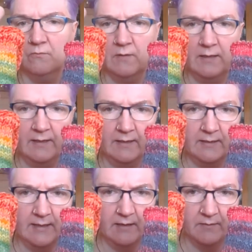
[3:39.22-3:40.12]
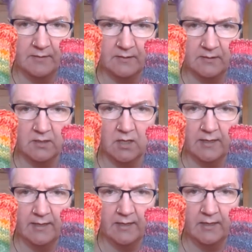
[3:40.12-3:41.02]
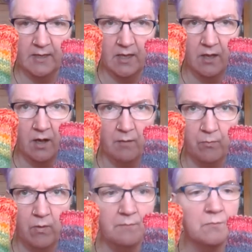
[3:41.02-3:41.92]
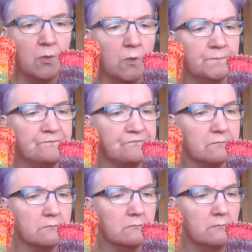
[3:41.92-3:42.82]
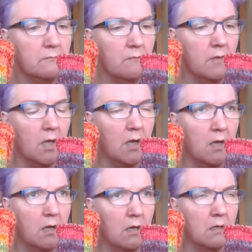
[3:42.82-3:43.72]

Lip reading: really now is to dye up one more bunch,